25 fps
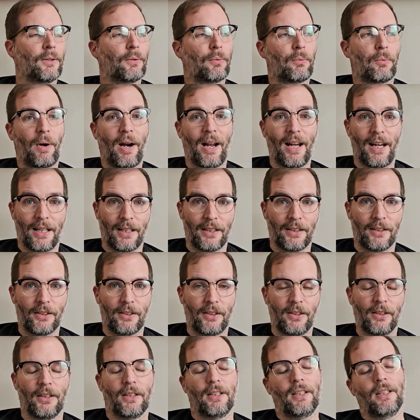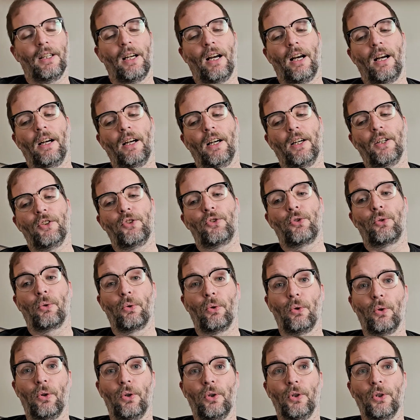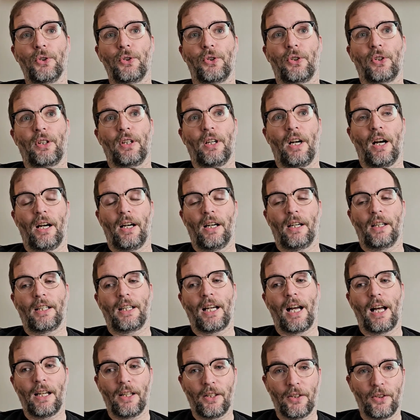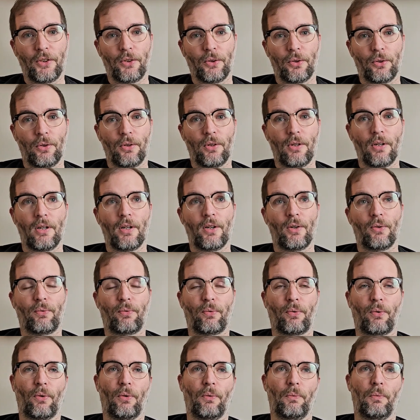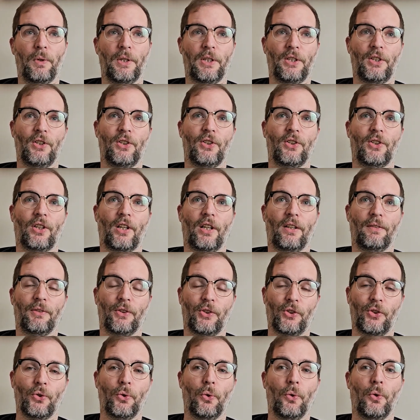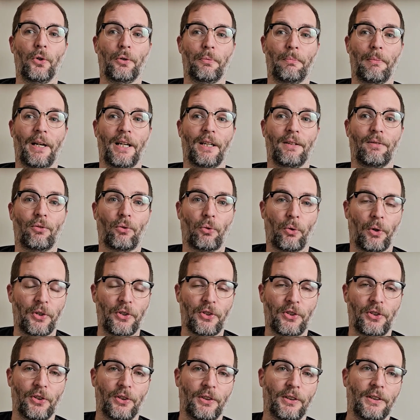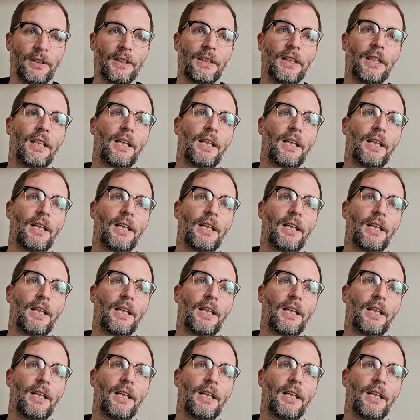Rand uh, draws uh, Callandor, for, which is kind of a sword made of crystal,